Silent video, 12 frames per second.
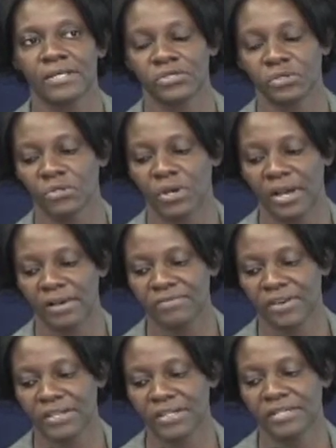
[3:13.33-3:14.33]
So you
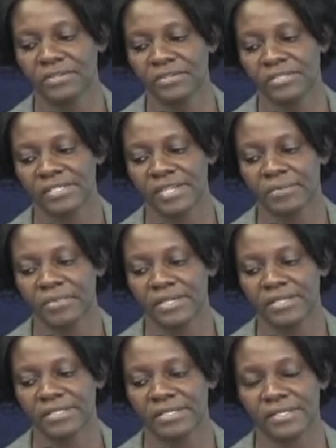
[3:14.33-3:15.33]
have an increase in
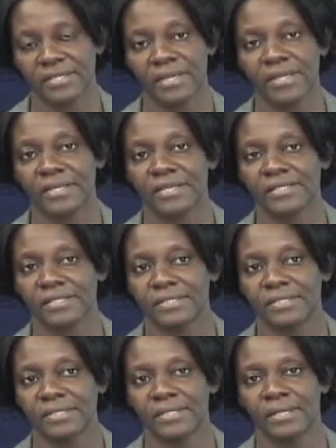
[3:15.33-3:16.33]
amenities in the inner
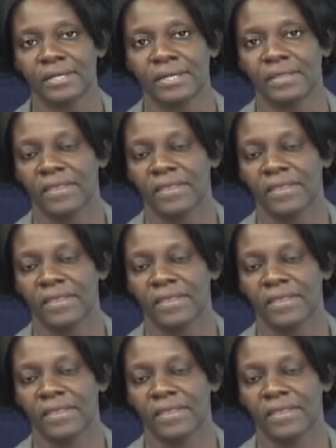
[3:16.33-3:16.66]
city